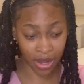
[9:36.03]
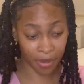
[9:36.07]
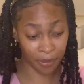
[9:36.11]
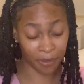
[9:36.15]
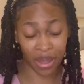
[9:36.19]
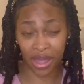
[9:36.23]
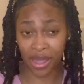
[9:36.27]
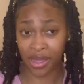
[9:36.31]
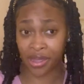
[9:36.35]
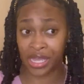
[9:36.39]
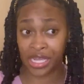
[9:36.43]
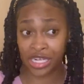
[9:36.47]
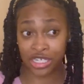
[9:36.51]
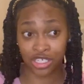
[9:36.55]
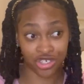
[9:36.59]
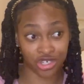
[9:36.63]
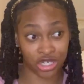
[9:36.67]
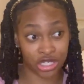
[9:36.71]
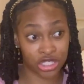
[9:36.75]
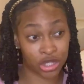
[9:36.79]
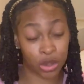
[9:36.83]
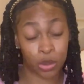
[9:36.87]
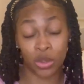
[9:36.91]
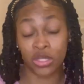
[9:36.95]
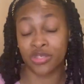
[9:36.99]
My
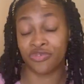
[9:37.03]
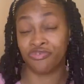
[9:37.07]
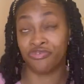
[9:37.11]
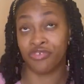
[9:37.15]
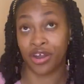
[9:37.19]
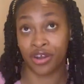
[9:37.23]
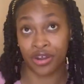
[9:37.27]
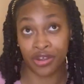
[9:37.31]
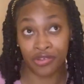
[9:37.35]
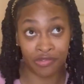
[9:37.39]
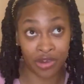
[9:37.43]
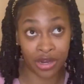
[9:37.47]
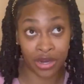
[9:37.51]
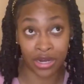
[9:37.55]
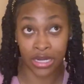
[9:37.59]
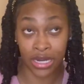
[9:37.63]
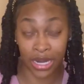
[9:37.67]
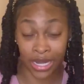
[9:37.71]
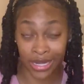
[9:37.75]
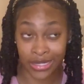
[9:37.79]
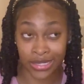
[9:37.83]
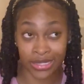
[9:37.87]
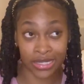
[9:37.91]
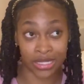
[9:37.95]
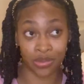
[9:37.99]
instructor was very, very
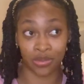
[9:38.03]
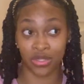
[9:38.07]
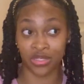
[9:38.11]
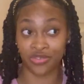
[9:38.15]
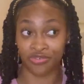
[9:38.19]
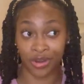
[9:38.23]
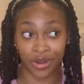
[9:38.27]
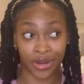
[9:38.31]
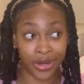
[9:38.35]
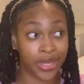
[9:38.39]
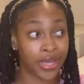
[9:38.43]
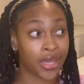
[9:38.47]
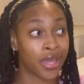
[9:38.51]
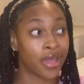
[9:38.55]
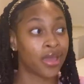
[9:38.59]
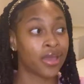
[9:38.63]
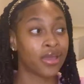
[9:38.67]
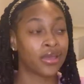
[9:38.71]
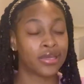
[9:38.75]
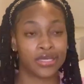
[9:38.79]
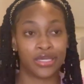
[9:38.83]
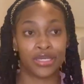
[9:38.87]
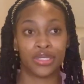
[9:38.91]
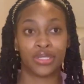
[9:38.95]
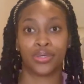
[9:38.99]
nice. He was very,
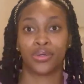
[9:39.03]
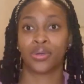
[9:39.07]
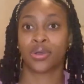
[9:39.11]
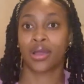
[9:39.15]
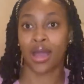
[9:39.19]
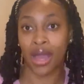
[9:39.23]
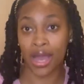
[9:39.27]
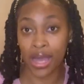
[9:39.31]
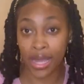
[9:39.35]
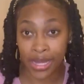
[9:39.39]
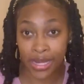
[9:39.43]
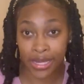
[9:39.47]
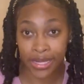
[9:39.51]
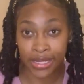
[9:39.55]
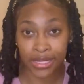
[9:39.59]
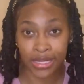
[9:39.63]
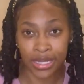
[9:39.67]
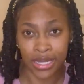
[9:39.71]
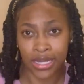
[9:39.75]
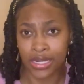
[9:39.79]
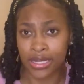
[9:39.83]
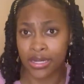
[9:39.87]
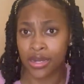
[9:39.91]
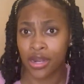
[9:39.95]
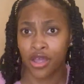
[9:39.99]
you know, kind
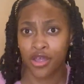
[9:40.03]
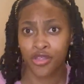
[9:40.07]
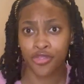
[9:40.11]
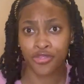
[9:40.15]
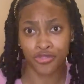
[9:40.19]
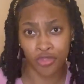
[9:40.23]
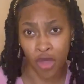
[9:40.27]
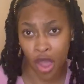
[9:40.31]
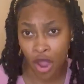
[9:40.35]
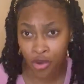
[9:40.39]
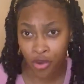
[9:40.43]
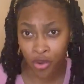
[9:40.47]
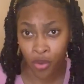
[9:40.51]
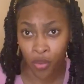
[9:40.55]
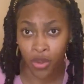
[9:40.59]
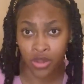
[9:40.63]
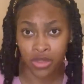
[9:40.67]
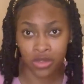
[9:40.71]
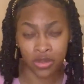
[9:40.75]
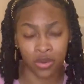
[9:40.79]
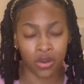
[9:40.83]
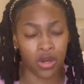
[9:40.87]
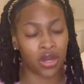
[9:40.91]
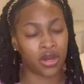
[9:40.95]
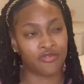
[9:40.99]
and thorough with
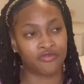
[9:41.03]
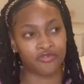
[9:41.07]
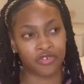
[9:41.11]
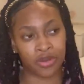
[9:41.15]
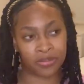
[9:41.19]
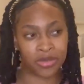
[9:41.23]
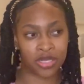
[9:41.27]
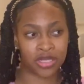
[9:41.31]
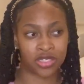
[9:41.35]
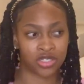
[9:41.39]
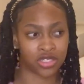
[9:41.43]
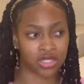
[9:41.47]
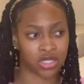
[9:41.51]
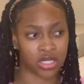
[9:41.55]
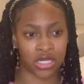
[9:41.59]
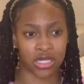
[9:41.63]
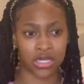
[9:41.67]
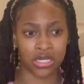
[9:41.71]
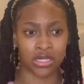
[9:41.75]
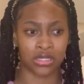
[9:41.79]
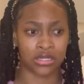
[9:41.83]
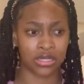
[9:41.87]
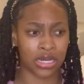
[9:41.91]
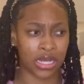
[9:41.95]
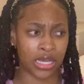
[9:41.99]
your
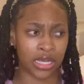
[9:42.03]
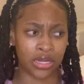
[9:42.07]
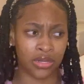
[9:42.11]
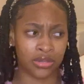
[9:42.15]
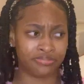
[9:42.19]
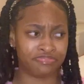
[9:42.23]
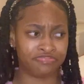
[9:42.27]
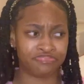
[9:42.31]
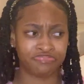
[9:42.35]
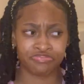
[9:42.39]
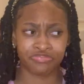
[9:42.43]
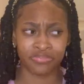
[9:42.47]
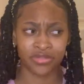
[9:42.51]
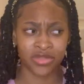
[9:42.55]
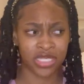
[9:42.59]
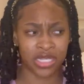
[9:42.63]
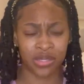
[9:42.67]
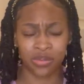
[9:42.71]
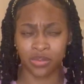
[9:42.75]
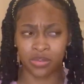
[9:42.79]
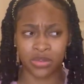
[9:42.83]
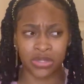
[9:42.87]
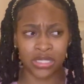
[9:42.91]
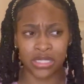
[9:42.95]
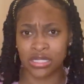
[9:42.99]
information, and
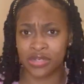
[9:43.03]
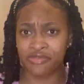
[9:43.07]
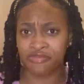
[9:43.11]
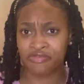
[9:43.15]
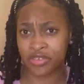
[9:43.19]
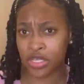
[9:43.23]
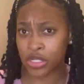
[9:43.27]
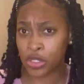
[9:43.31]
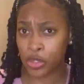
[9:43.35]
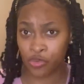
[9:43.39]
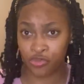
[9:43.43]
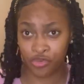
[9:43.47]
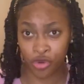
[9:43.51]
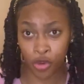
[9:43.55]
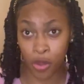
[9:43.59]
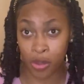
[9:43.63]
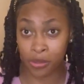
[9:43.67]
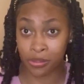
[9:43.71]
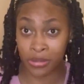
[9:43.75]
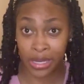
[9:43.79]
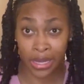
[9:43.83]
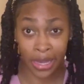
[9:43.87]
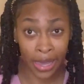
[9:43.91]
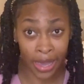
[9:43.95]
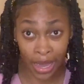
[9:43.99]
it didn't feel
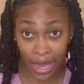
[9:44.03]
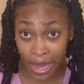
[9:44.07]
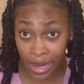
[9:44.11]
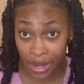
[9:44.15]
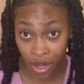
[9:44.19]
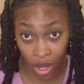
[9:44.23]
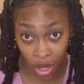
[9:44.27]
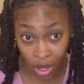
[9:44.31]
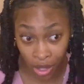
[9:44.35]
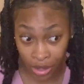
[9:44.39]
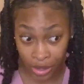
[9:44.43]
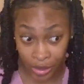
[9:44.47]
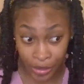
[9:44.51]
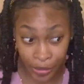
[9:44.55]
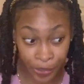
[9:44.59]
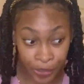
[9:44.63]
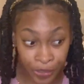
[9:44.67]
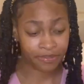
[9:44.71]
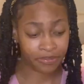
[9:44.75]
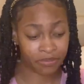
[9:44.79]
overwhelming at all.